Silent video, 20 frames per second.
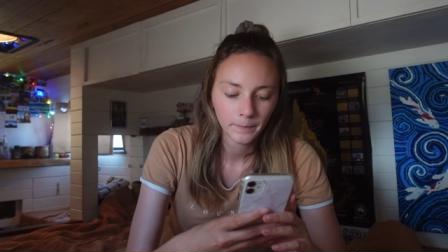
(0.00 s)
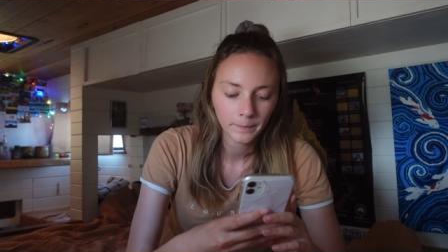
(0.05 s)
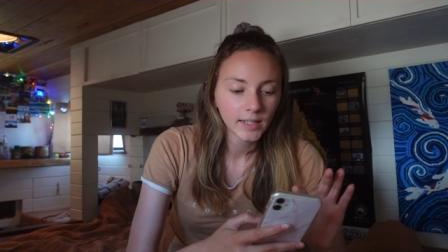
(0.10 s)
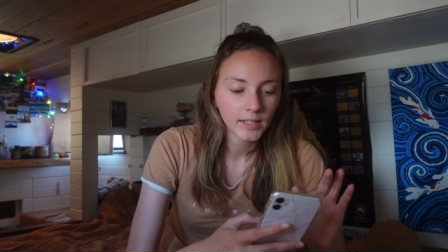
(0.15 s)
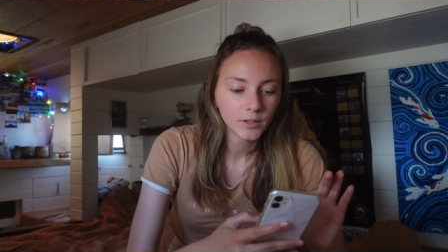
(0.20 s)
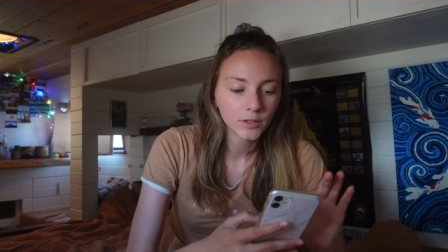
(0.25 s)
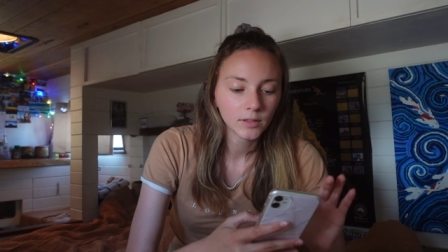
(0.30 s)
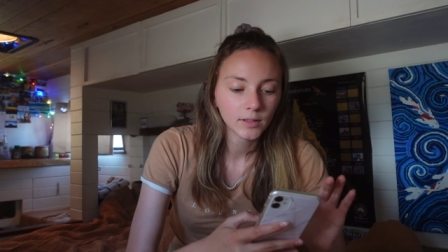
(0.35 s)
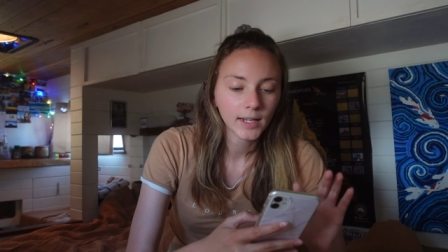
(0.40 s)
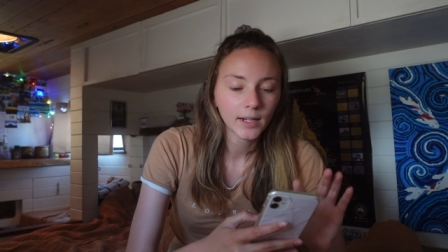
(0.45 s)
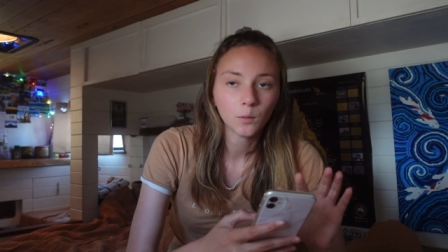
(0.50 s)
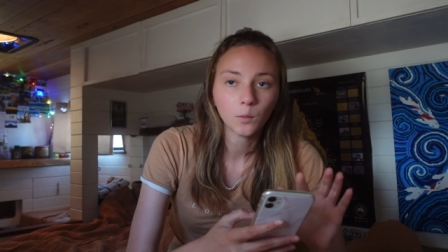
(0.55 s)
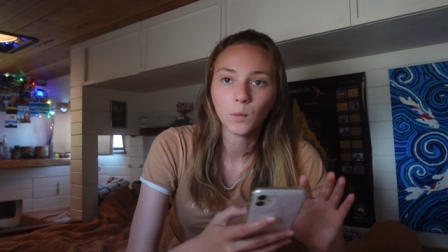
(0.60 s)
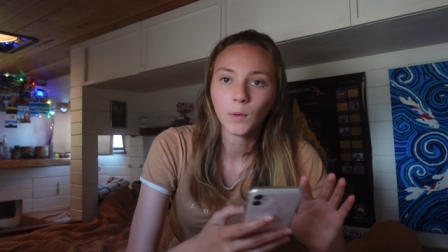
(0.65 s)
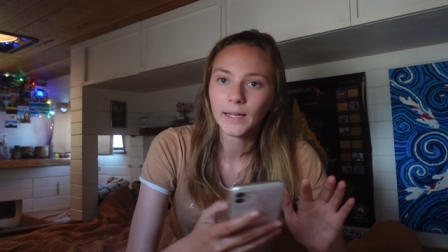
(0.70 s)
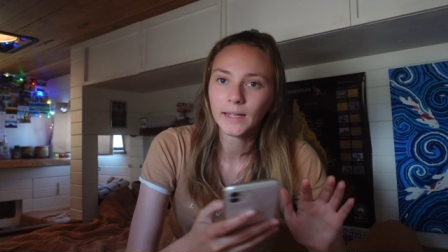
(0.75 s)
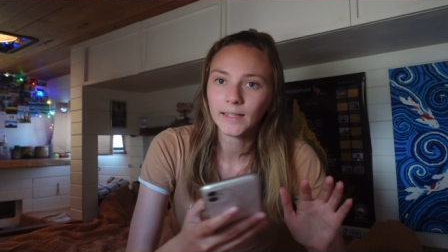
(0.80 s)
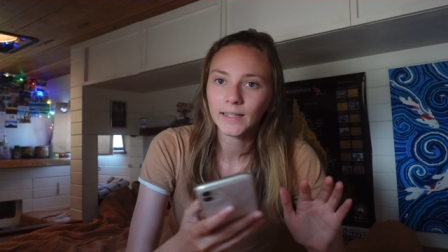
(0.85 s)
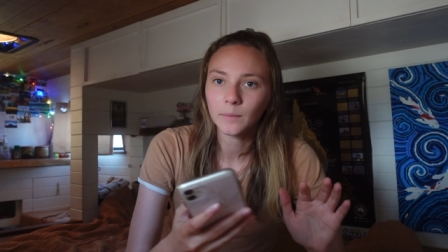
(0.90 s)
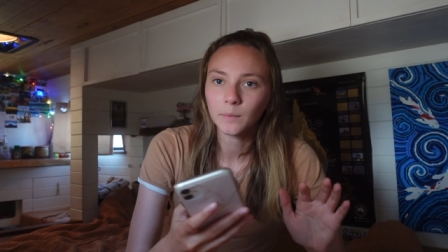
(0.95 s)
They do like
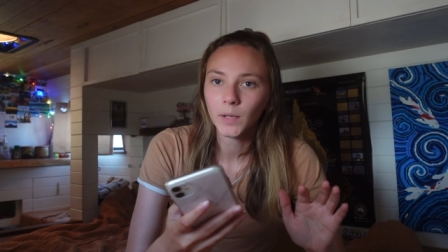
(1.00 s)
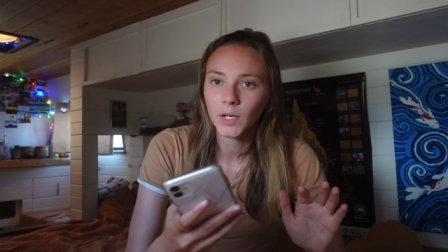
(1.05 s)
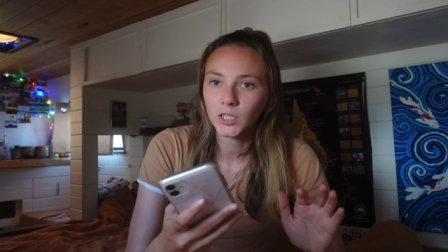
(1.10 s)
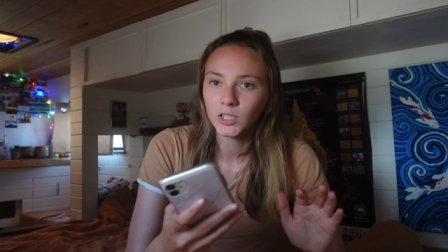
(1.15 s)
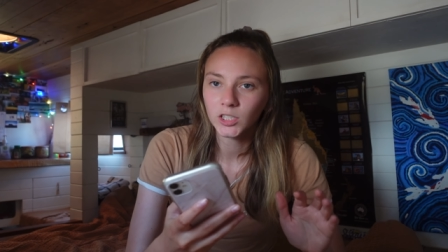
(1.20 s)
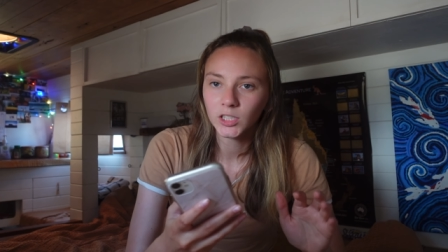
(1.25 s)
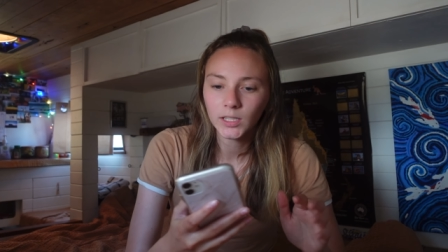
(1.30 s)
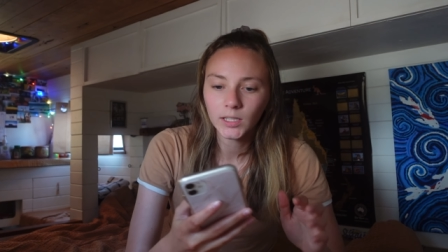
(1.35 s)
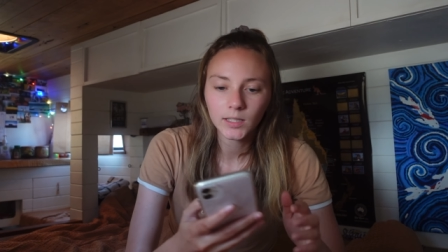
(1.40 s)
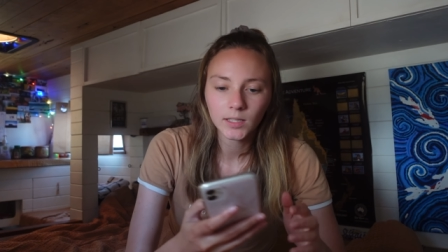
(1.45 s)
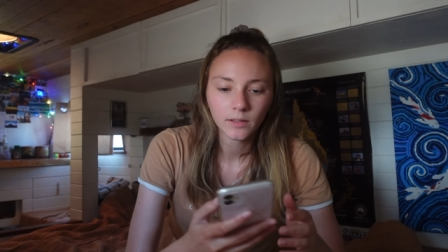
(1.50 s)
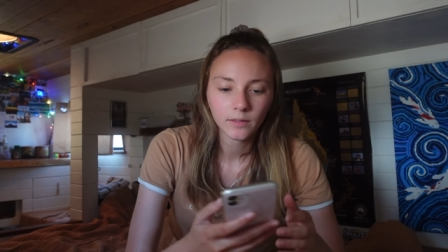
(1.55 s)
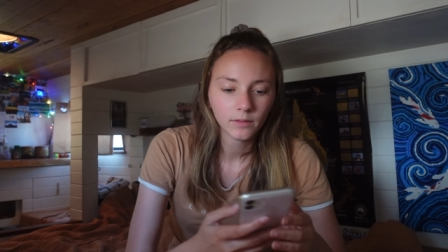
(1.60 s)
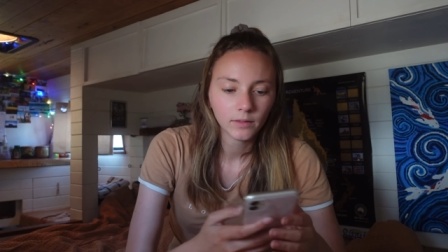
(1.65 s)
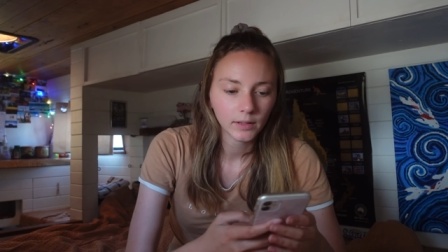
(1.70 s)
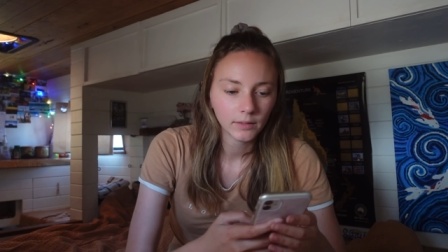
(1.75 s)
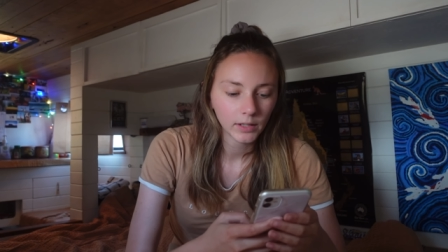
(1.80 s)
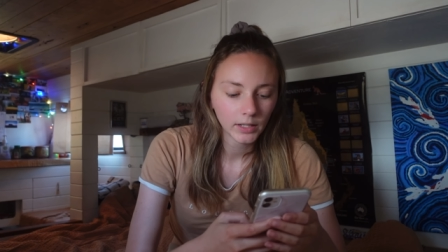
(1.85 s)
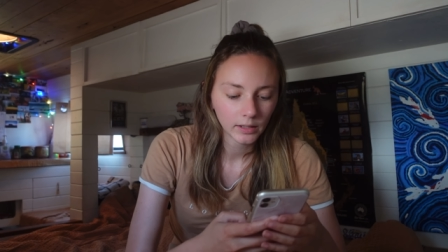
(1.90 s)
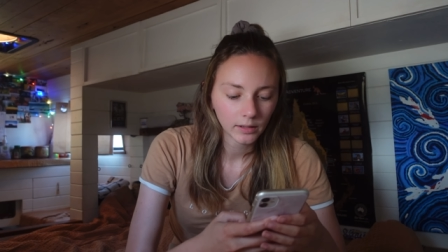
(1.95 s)
weekly budgets of
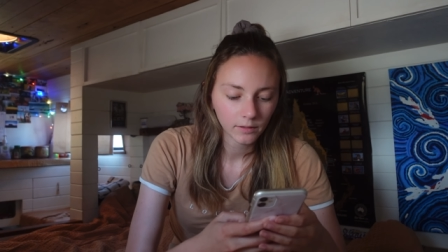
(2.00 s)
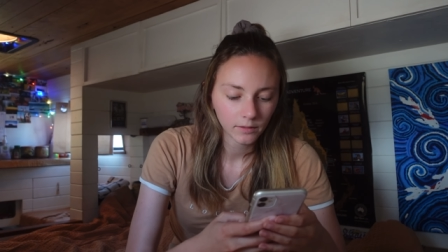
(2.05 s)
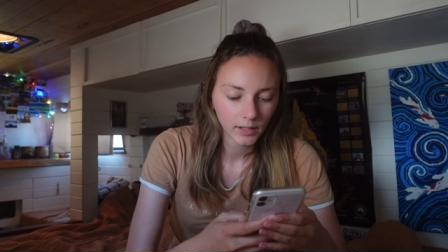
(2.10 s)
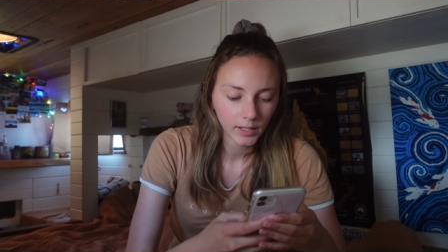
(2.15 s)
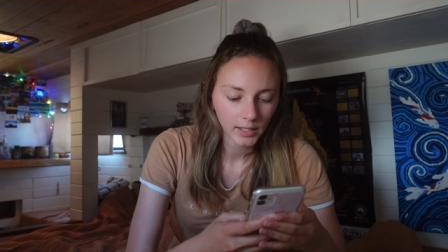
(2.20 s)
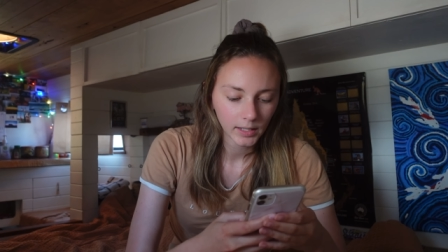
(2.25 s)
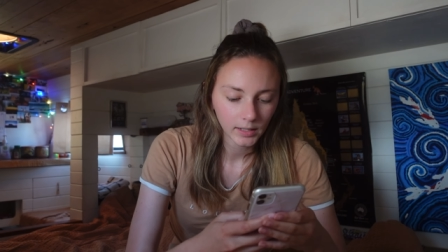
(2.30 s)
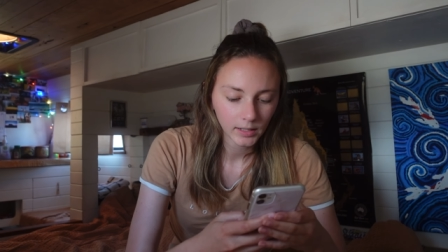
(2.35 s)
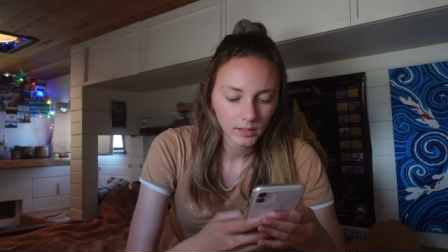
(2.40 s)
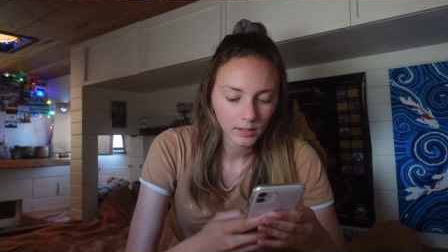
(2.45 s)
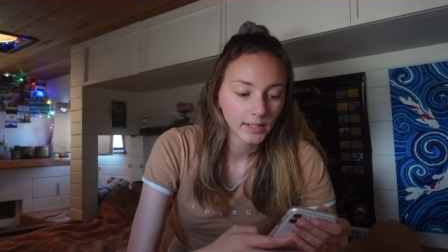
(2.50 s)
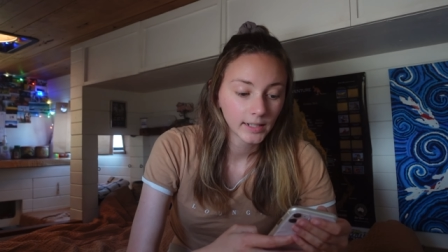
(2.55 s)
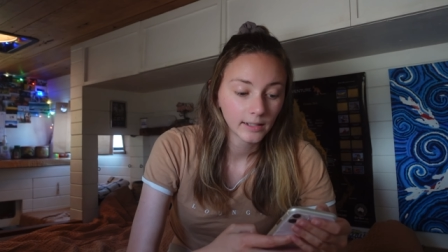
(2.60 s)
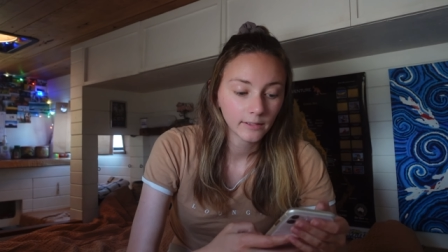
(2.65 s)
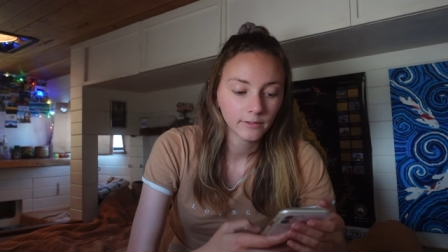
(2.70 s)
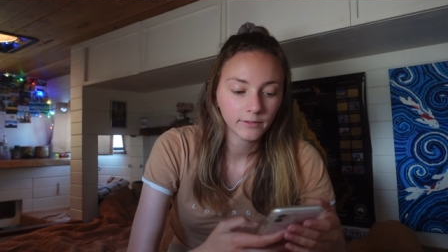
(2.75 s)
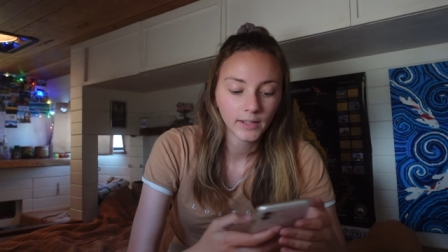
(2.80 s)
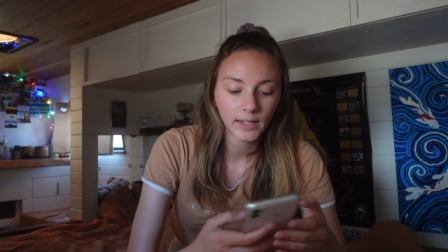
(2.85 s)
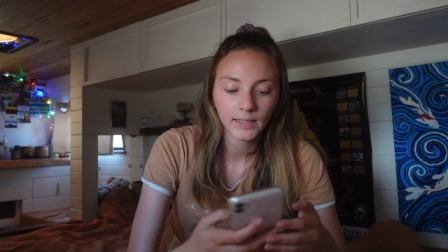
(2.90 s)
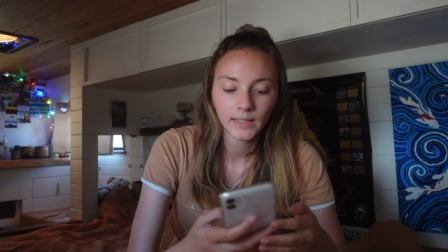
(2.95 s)
living in a van and
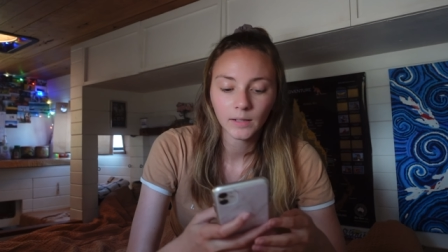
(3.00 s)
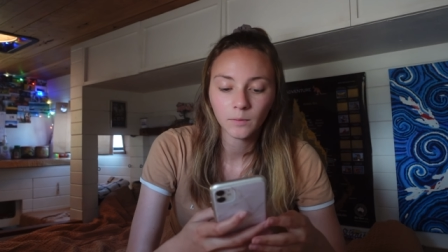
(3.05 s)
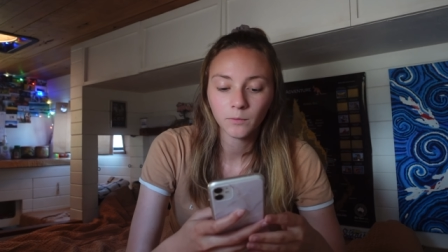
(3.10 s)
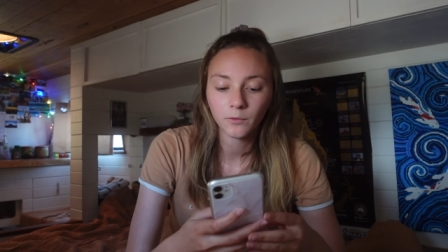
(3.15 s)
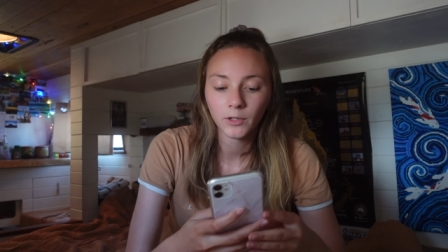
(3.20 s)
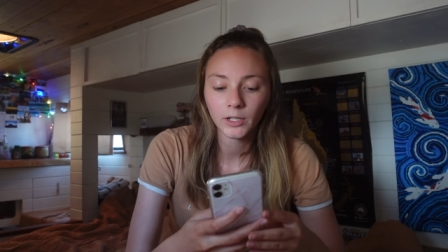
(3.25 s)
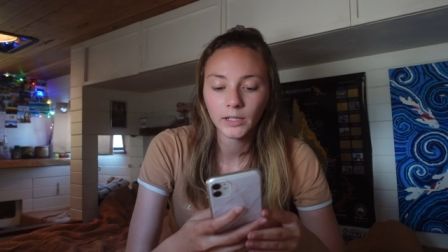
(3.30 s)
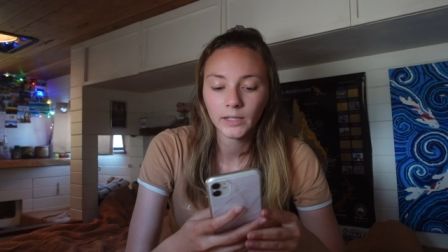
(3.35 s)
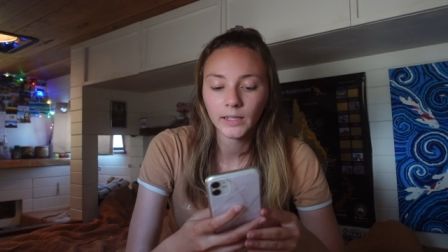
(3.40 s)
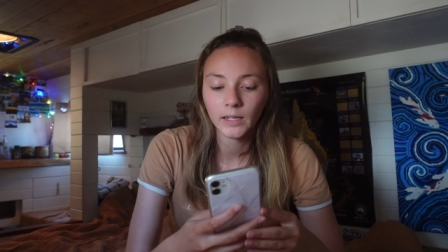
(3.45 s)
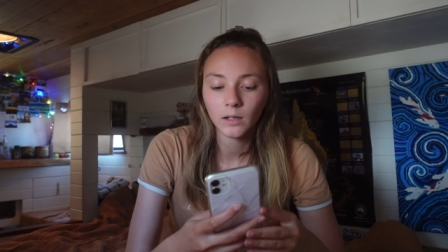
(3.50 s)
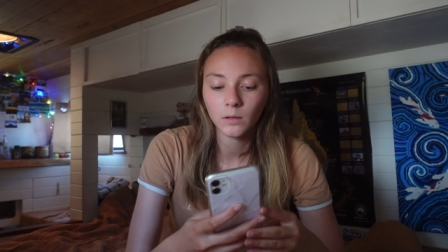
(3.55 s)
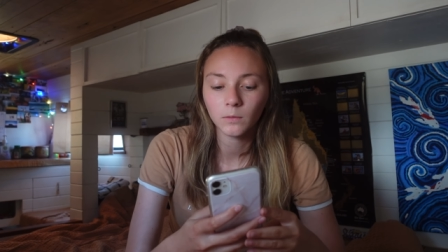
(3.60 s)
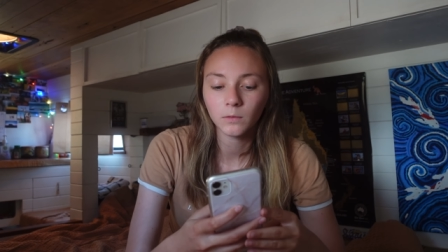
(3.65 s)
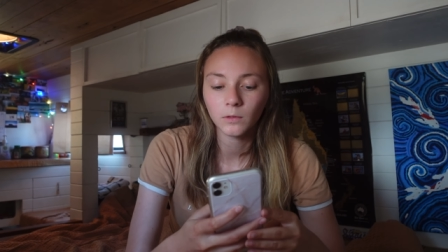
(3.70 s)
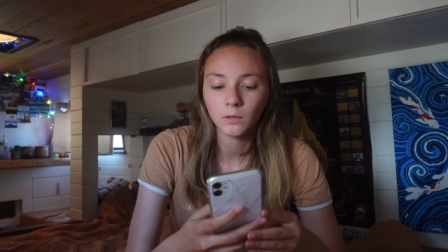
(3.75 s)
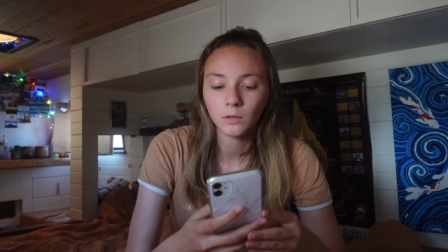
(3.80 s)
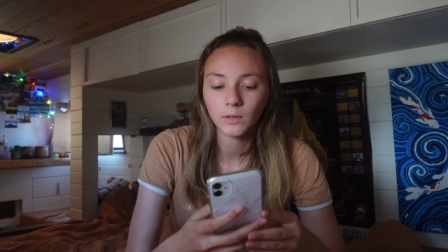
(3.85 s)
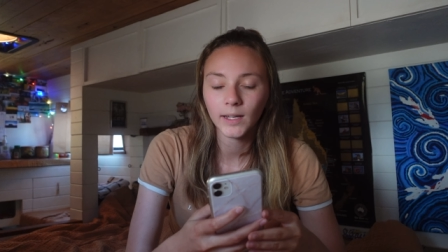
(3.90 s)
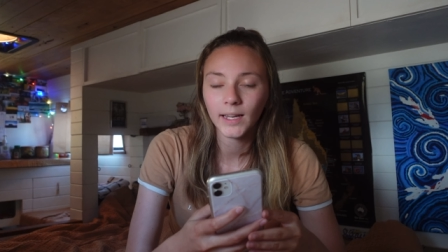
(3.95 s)
I found them really
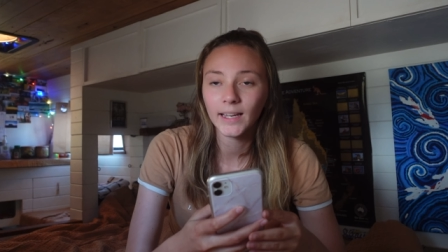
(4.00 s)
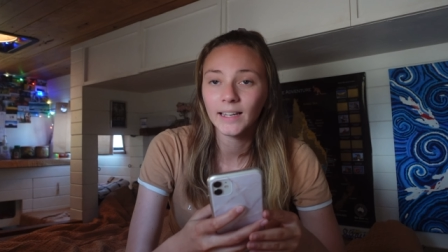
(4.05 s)
helpful,